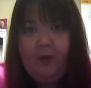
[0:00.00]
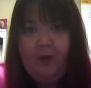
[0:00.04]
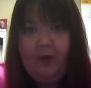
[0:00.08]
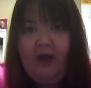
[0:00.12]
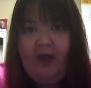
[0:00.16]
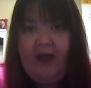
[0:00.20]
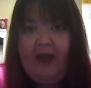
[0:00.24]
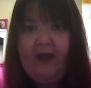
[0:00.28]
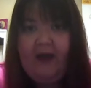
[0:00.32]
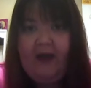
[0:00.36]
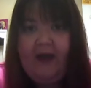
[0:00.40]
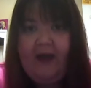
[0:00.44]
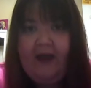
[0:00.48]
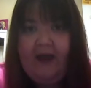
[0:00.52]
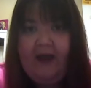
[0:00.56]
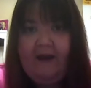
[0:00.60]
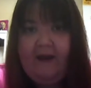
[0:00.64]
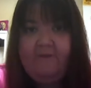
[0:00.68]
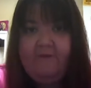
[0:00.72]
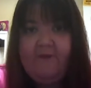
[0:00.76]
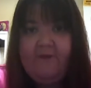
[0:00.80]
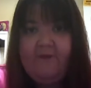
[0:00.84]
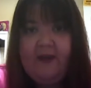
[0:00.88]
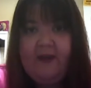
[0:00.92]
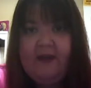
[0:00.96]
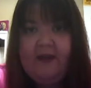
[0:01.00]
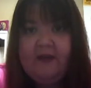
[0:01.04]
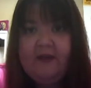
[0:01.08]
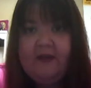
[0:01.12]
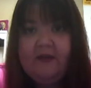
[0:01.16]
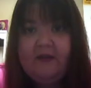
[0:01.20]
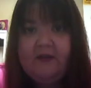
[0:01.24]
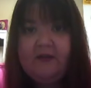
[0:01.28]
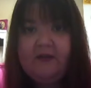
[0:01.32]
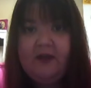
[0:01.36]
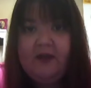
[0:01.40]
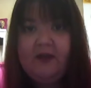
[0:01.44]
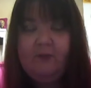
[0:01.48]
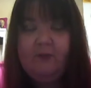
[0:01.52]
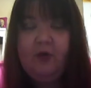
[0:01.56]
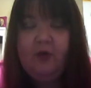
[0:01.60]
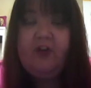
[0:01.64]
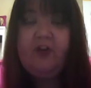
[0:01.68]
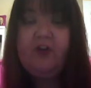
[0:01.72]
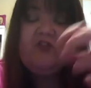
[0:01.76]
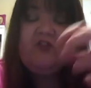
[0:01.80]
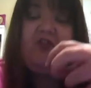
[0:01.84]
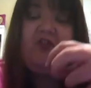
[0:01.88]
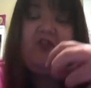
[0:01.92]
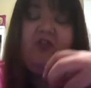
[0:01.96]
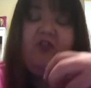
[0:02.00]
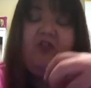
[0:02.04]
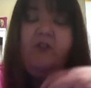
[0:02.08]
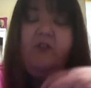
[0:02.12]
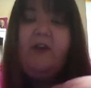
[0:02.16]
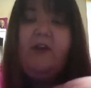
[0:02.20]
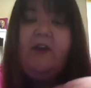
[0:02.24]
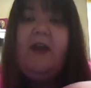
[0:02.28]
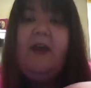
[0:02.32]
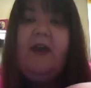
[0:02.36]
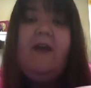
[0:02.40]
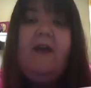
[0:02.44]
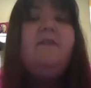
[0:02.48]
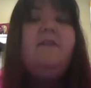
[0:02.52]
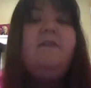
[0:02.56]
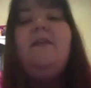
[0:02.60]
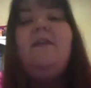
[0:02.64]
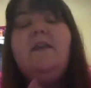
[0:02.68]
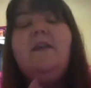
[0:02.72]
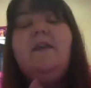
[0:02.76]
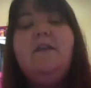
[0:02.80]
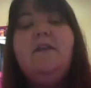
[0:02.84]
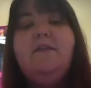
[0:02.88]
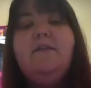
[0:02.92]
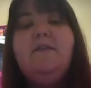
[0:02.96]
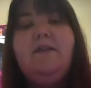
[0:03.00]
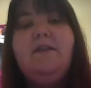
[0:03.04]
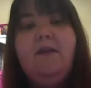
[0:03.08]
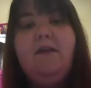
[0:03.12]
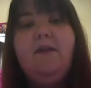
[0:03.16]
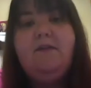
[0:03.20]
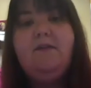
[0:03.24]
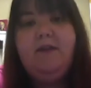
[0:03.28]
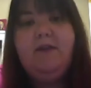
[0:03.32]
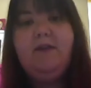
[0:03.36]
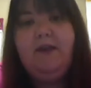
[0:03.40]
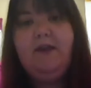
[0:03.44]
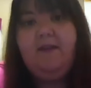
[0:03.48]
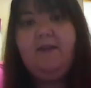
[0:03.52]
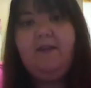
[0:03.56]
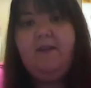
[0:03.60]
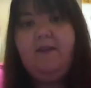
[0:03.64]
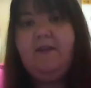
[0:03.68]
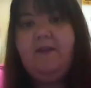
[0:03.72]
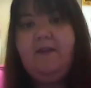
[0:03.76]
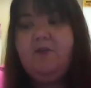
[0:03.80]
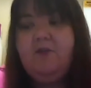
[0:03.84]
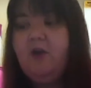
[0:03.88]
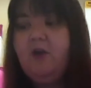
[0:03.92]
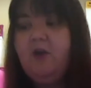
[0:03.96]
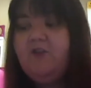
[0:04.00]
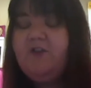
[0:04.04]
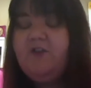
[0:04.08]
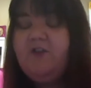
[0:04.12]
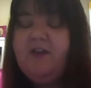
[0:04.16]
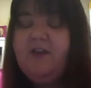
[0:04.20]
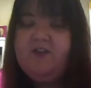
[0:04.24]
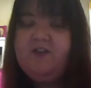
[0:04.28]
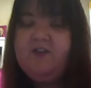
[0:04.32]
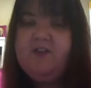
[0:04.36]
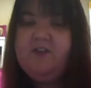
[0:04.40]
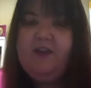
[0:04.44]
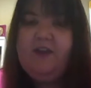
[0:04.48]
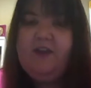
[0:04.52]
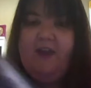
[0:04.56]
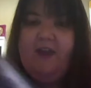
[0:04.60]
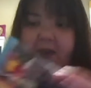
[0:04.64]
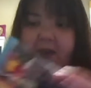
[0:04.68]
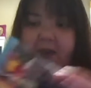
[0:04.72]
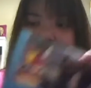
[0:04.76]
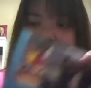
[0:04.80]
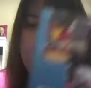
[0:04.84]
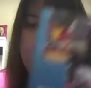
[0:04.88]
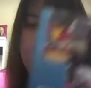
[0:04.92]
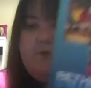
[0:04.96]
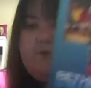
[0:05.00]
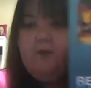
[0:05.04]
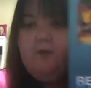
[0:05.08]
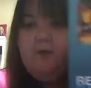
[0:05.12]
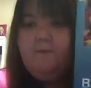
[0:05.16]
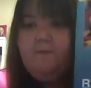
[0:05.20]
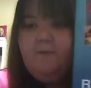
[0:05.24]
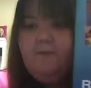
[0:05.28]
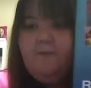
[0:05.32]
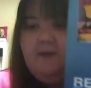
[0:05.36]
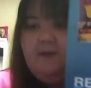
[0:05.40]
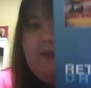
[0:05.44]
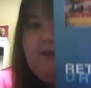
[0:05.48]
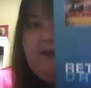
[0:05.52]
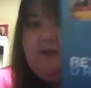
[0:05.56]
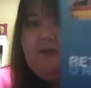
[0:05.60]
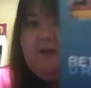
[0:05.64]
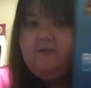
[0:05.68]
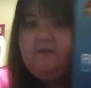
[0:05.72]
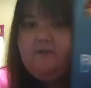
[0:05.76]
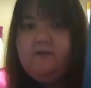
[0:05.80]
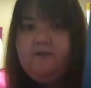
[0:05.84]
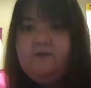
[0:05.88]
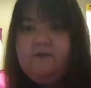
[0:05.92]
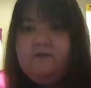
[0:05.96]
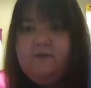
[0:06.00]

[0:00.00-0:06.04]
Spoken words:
have some questions you can ask in assessing. And these questions actually came from this